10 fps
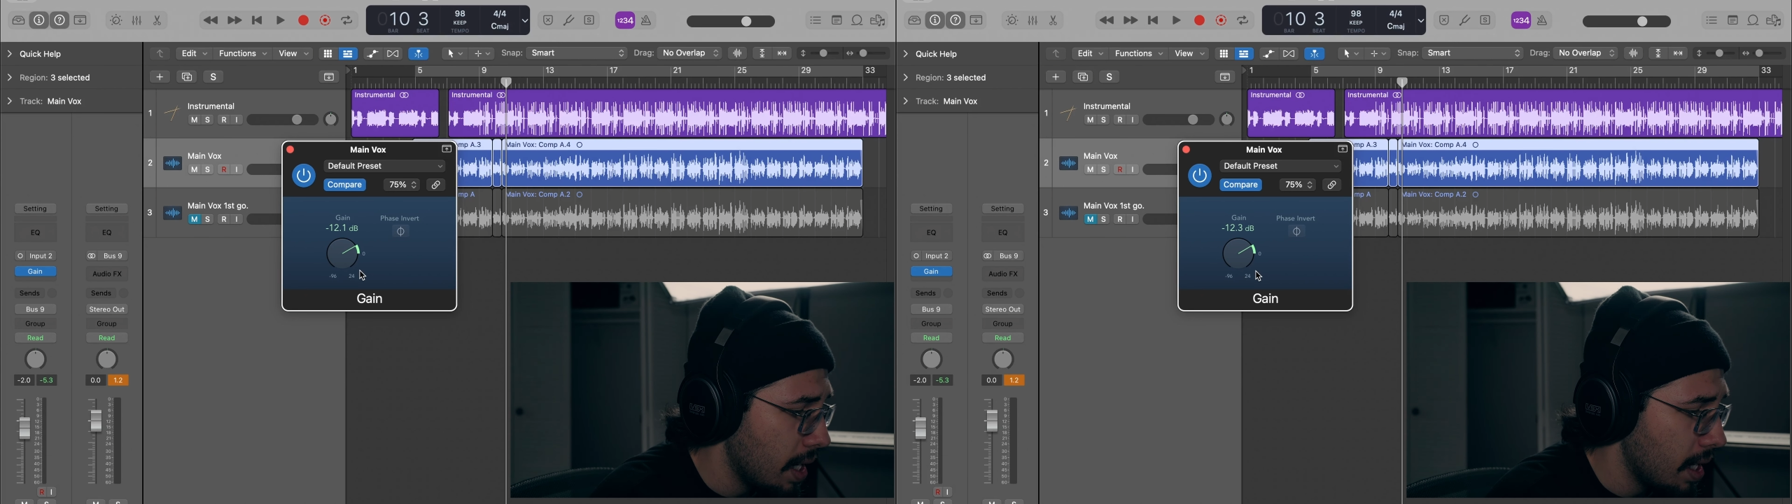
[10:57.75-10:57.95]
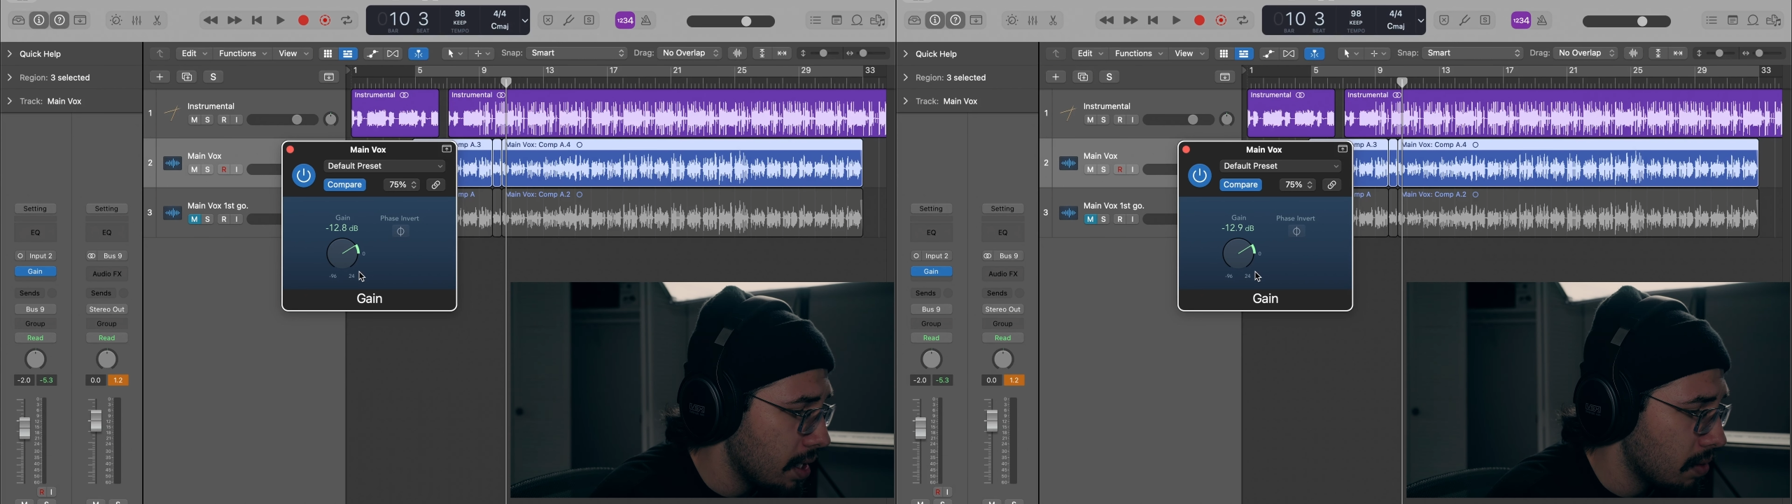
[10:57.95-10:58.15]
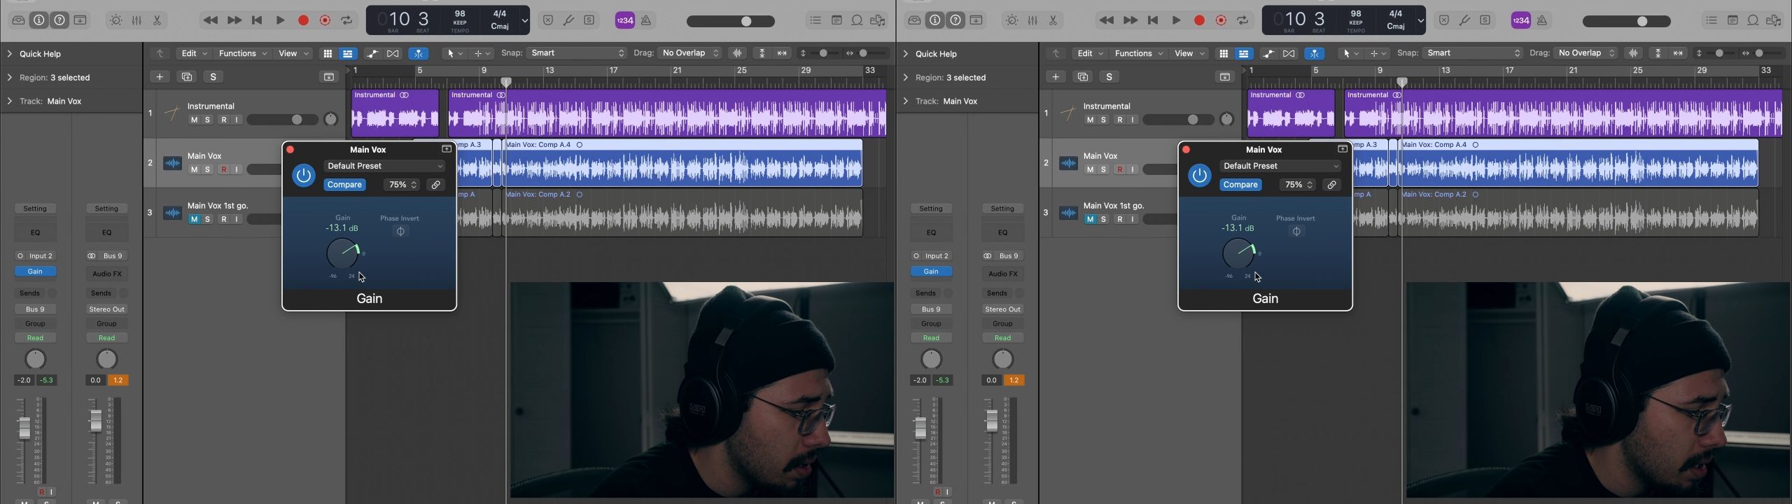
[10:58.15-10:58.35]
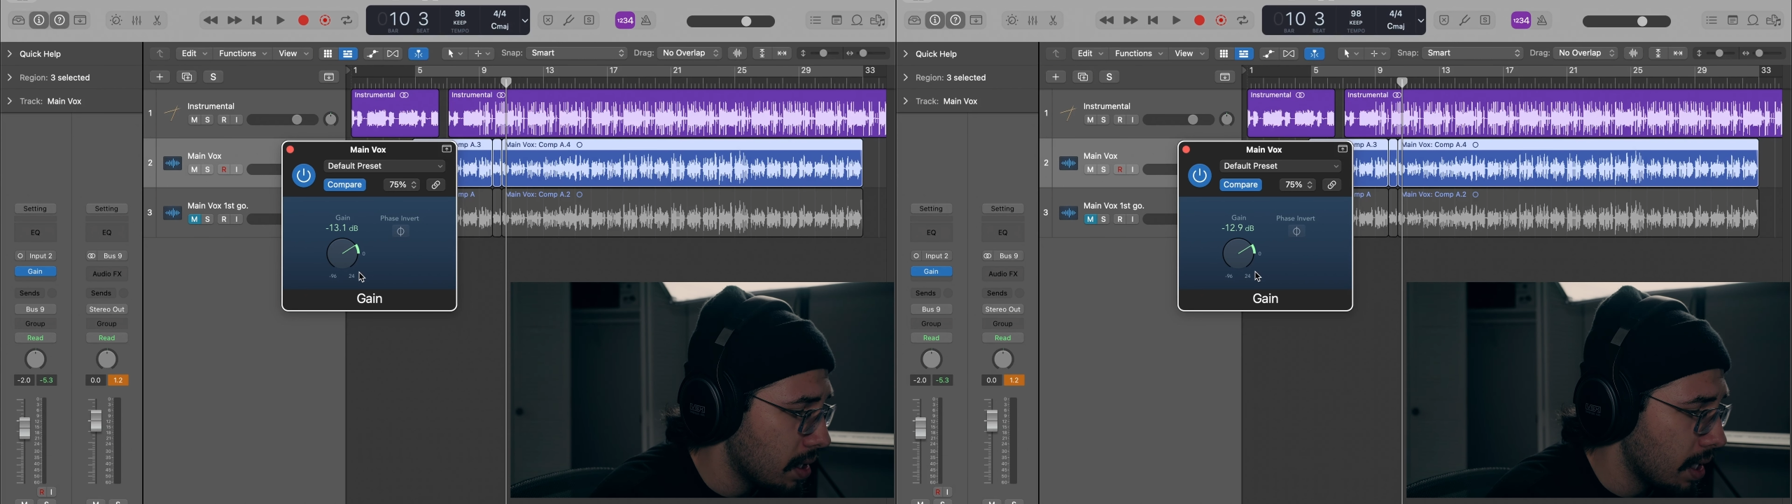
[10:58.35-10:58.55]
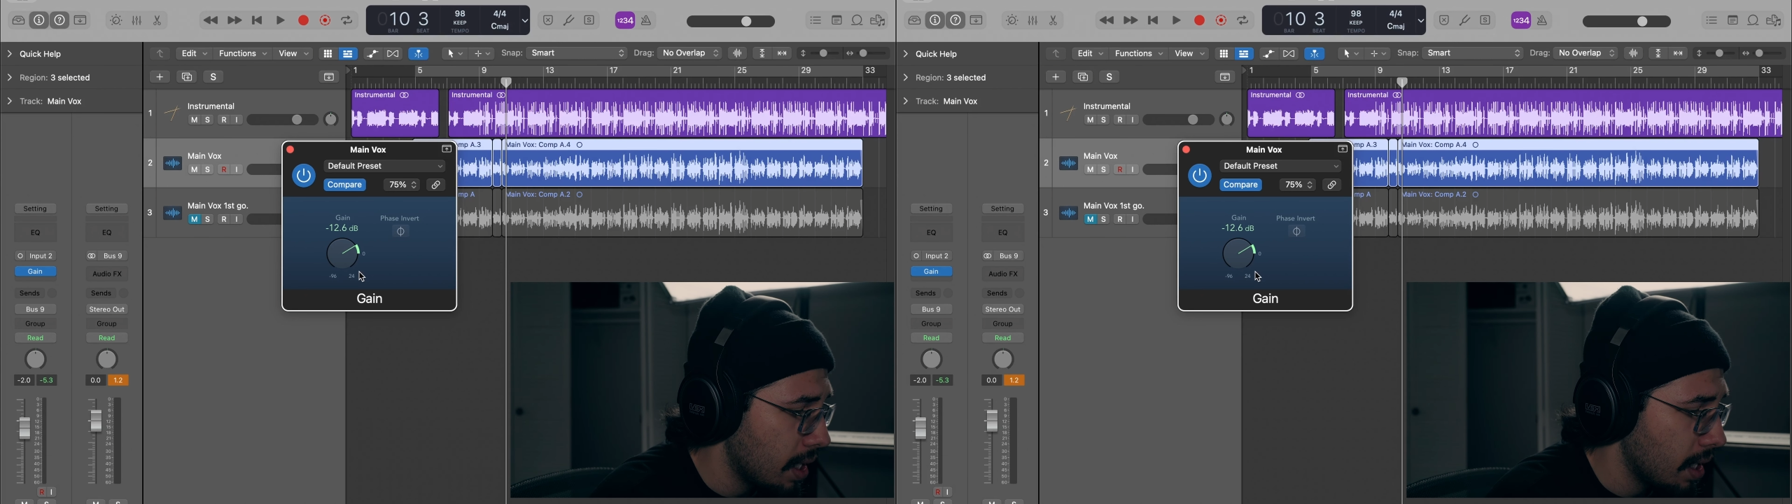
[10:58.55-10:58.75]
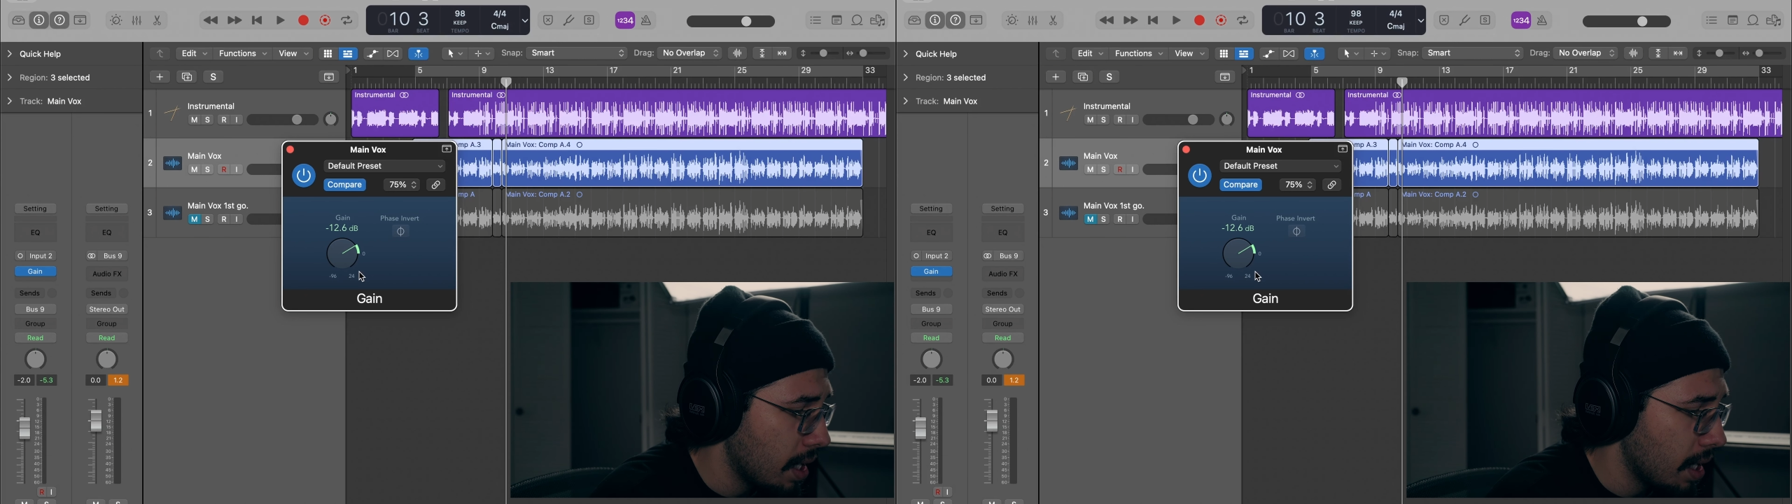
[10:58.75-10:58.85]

is what it's saying.